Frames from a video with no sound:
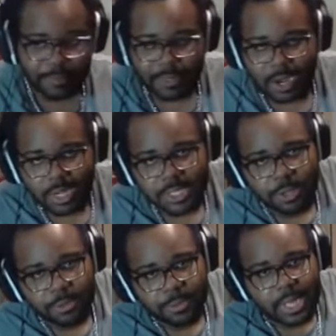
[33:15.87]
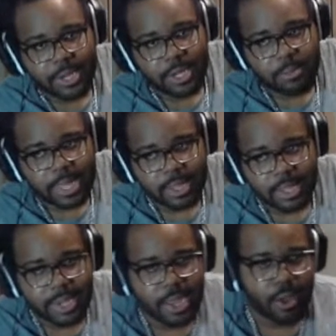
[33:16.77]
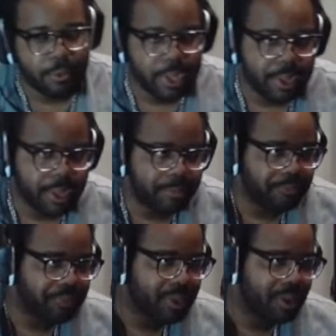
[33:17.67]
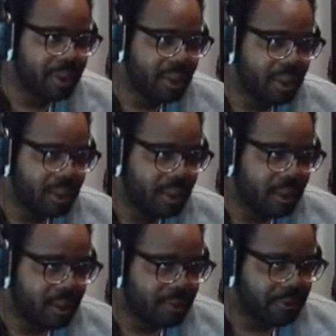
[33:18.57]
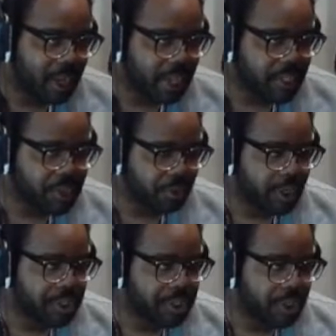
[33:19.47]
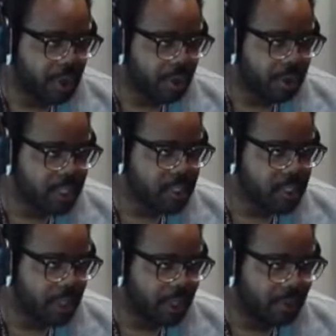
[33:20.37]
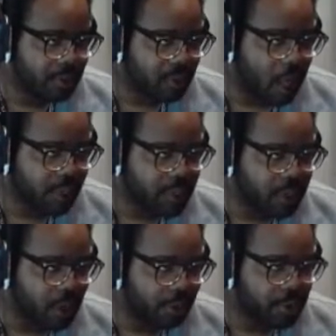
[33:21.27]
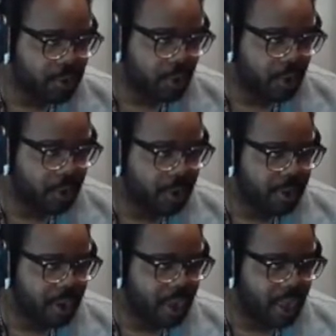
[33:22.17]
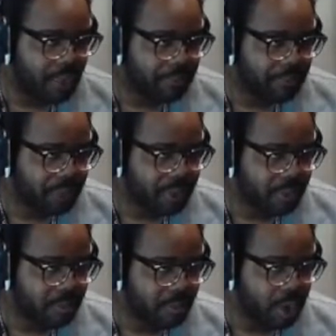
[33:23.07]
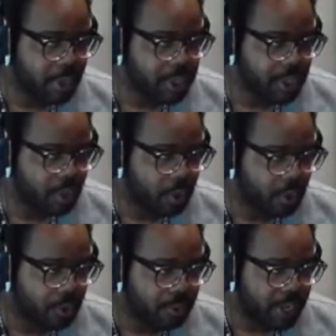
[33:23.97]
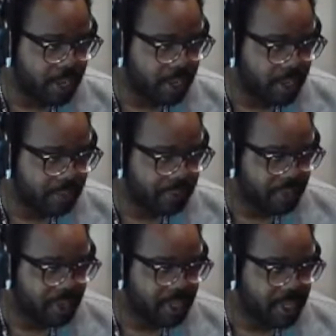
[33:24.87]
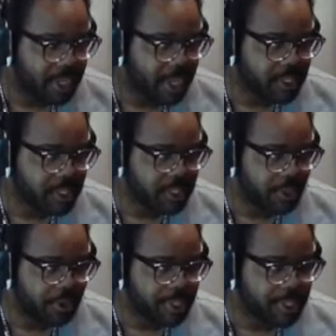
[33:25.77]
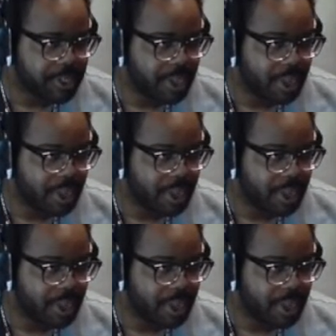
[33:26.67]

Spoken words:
Alright, so got Diddy back, and now got Castle Crush. So this is the longest auto-scroller pretty much in the whole like DKC series.